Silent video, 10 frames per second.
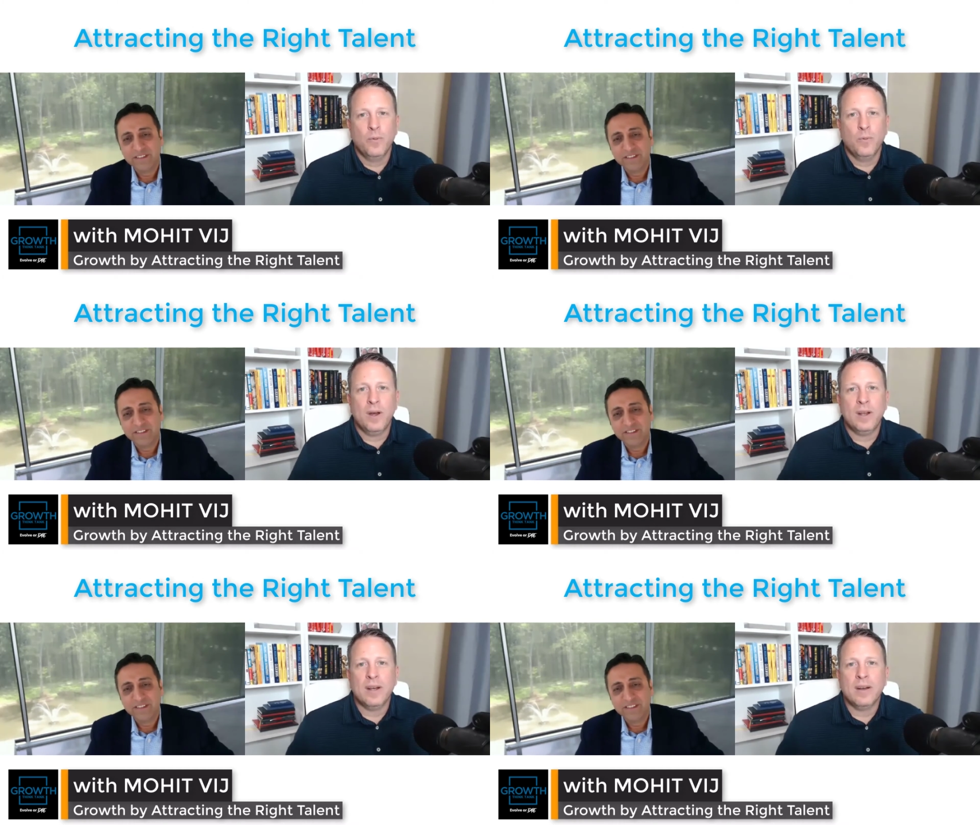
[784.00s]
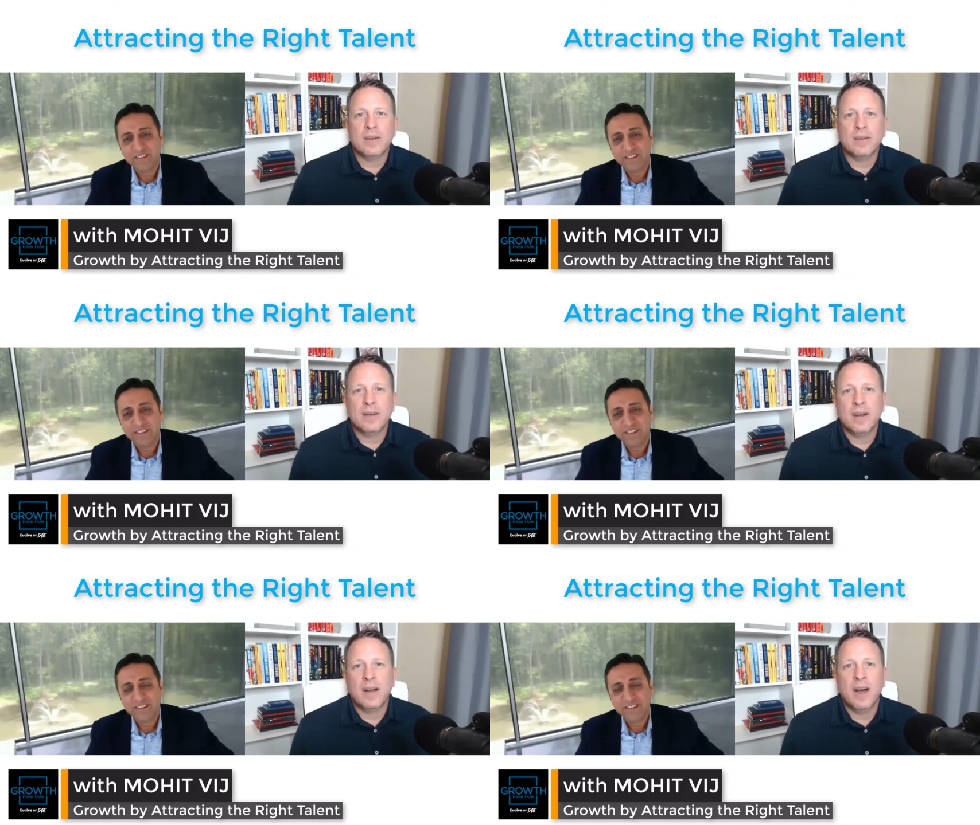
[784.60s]
Speaker 1: What
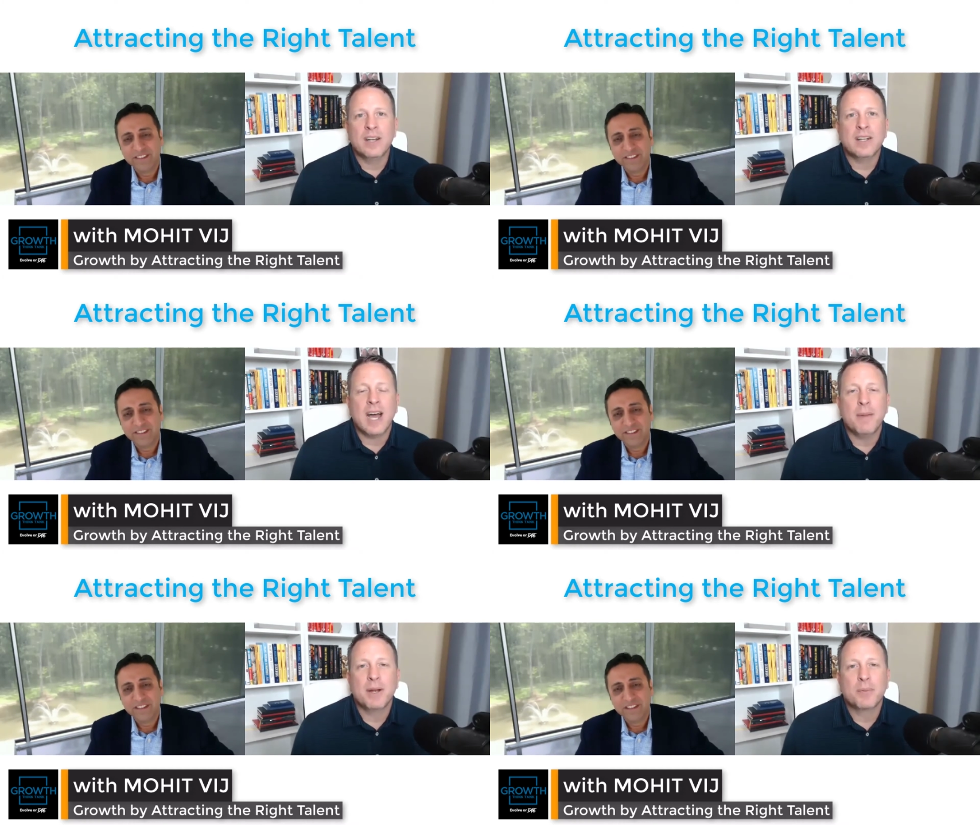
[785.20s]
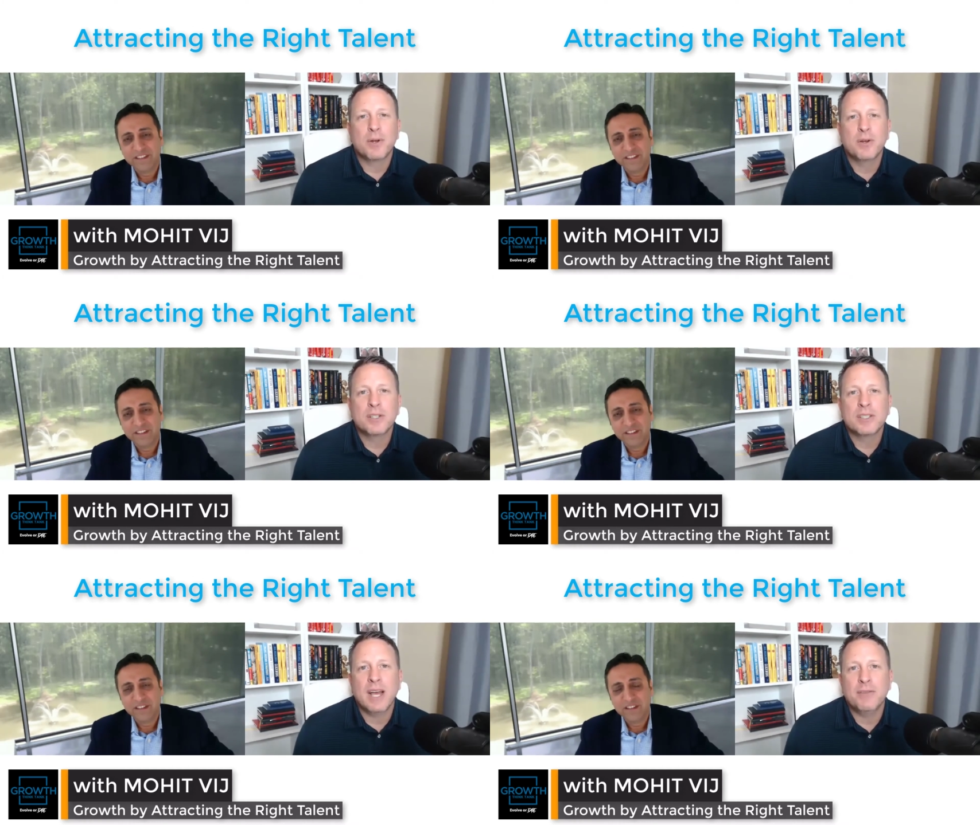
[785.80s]
uncommon
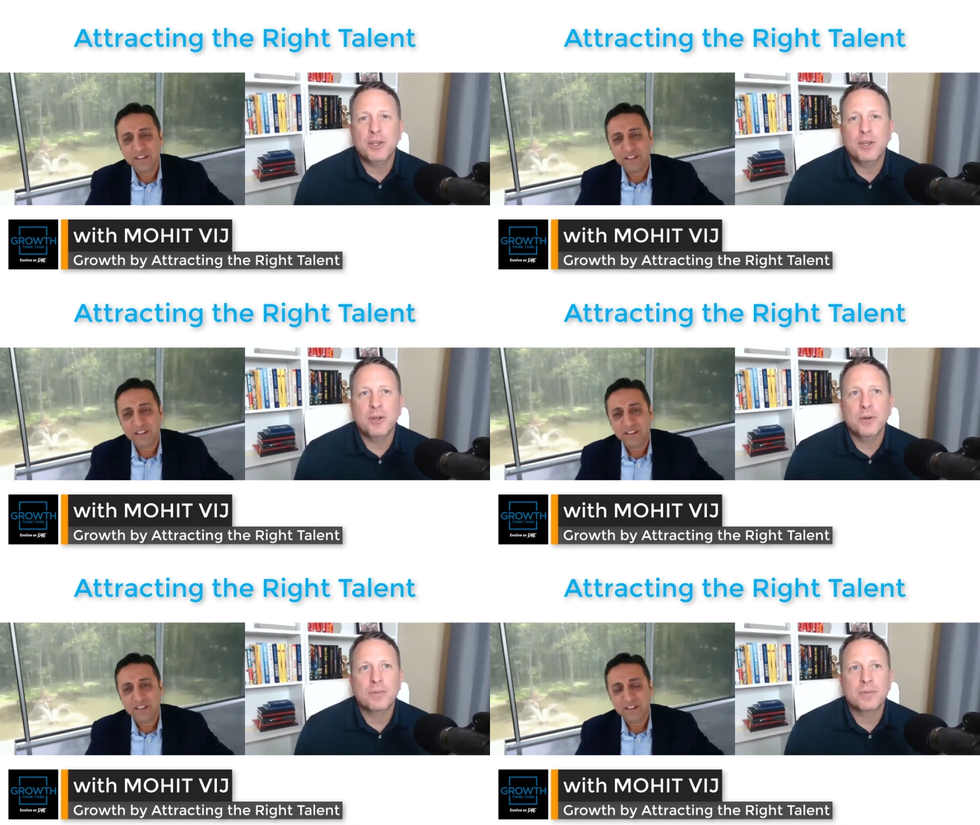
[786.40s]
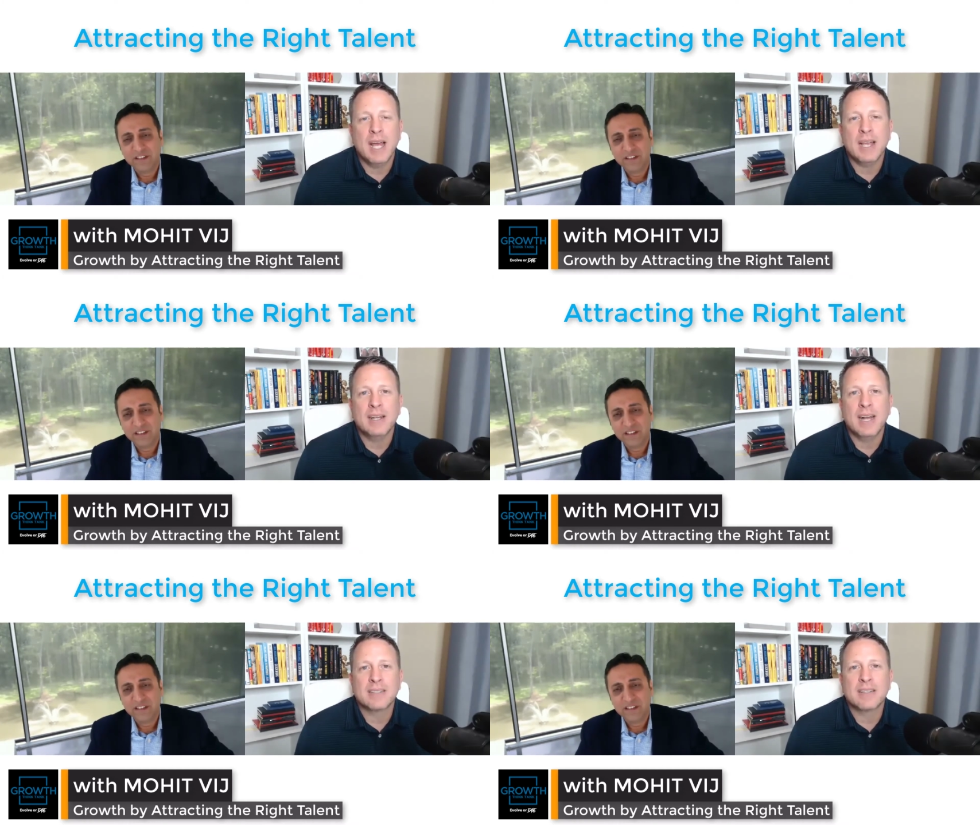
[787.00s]
approaches have you
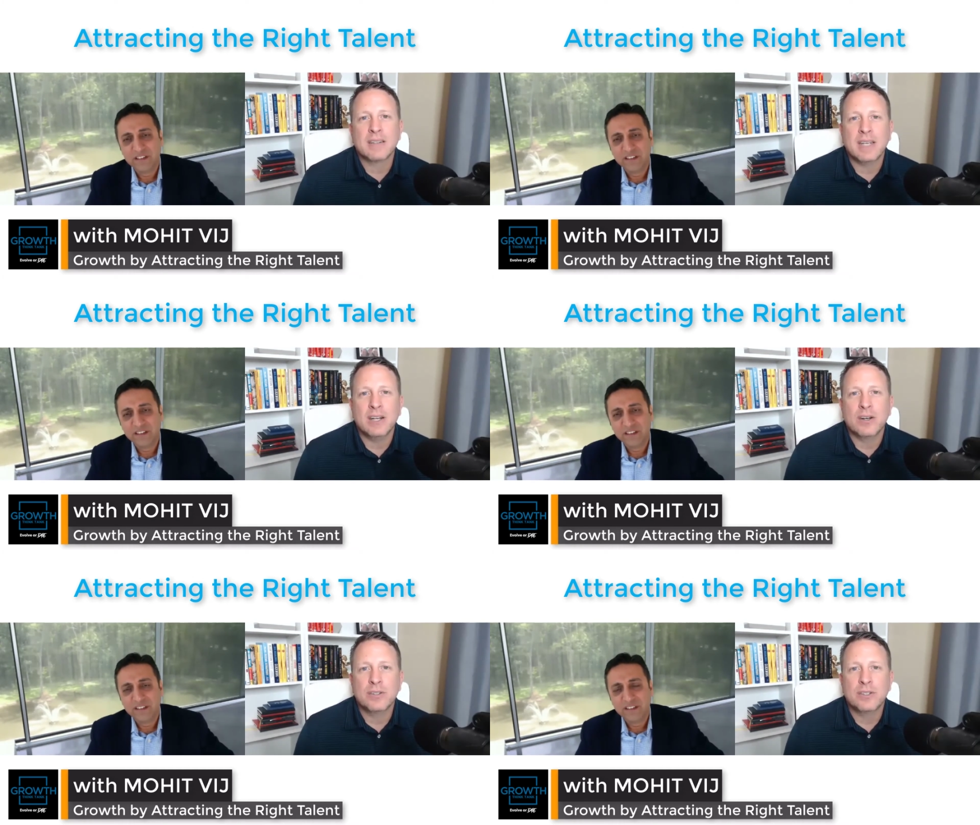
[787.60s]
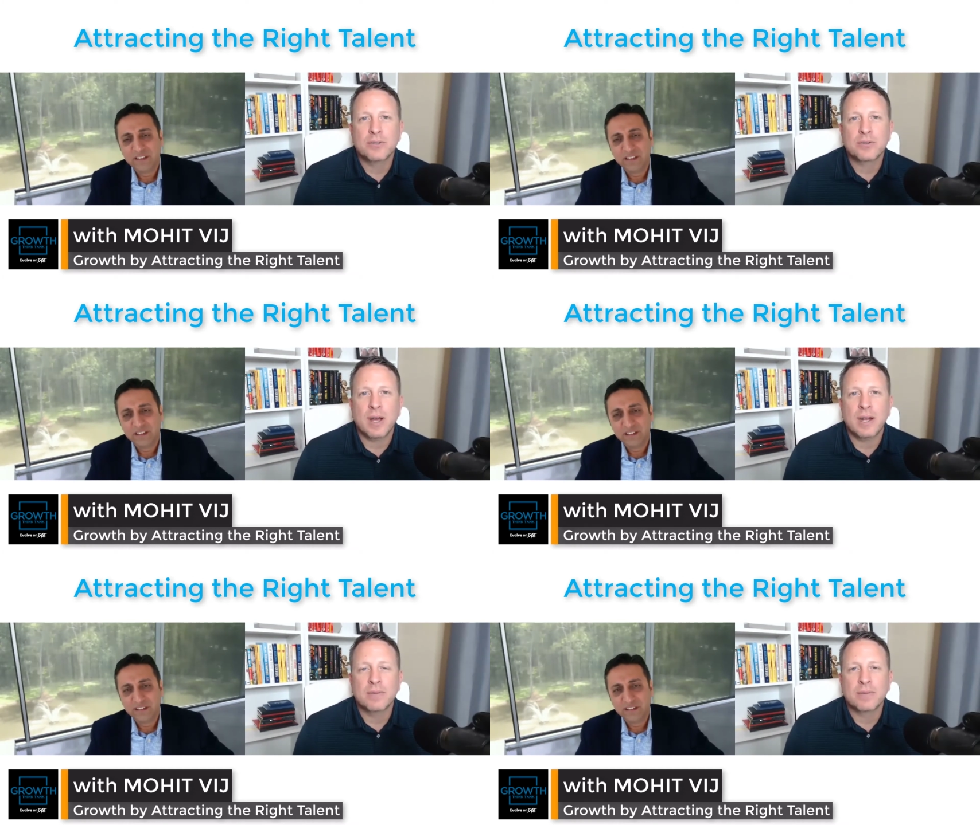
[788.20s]
taken as a leader to
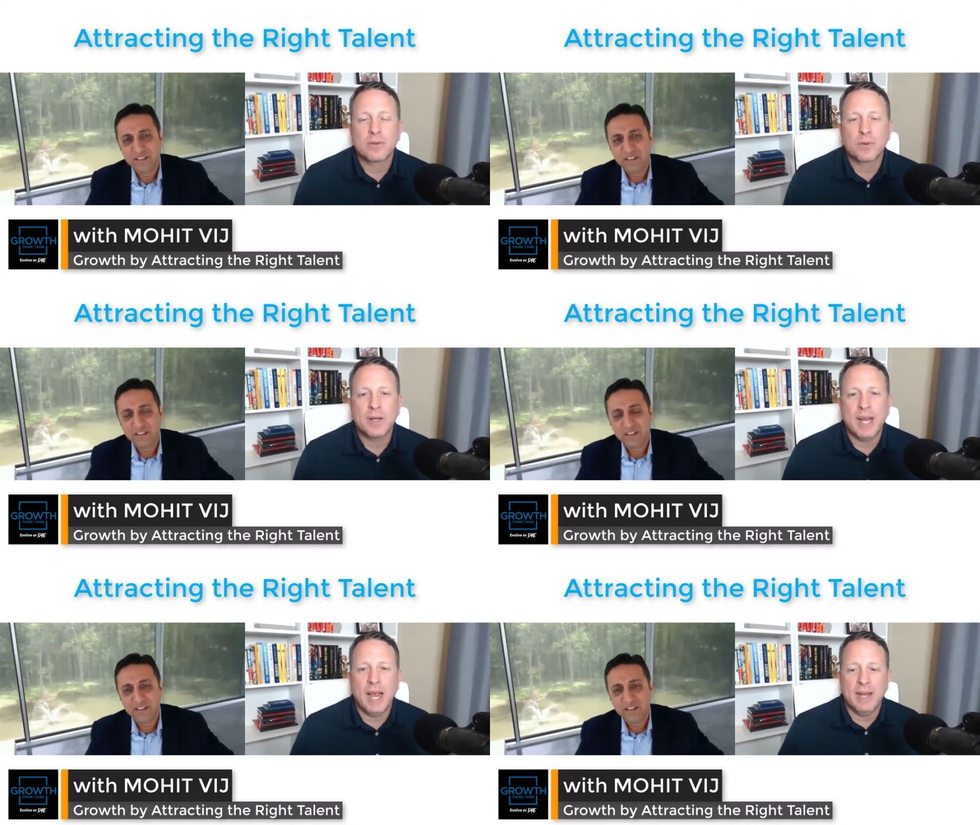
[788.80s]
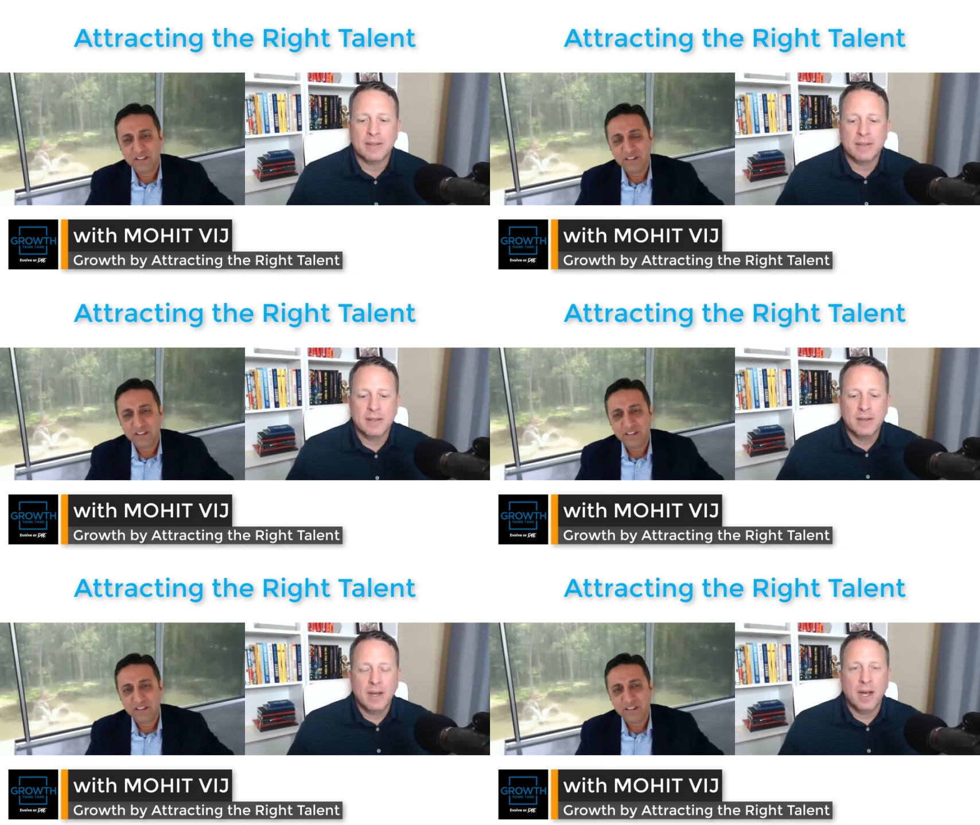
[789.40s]
try to create
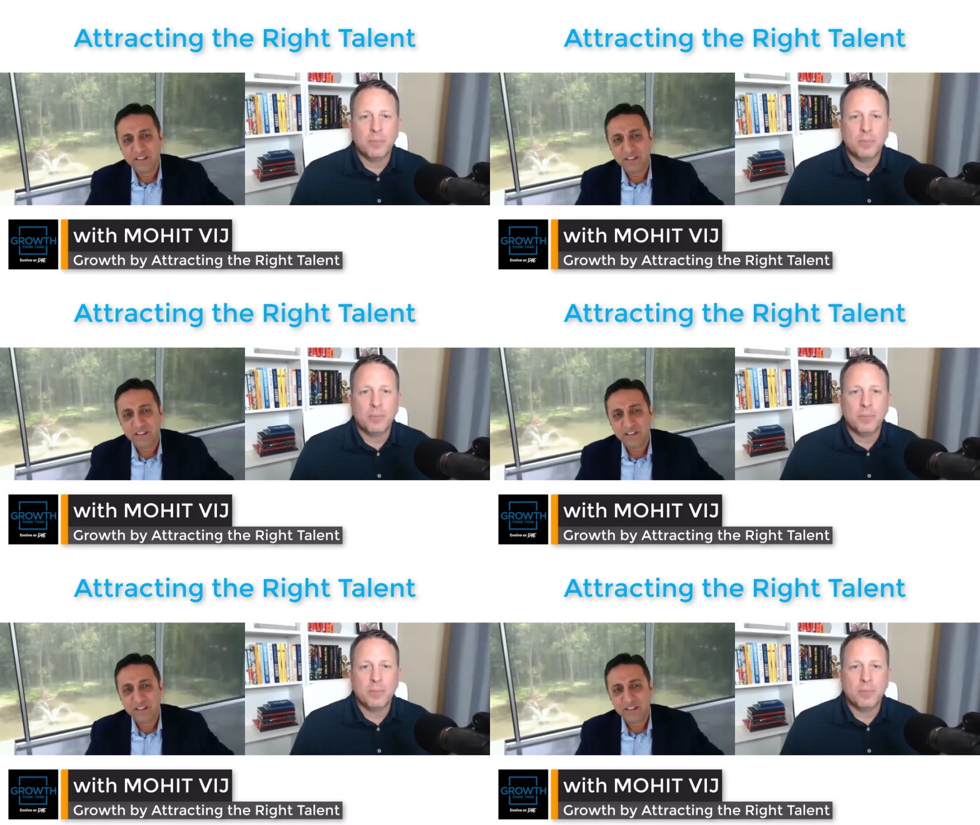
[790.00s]
a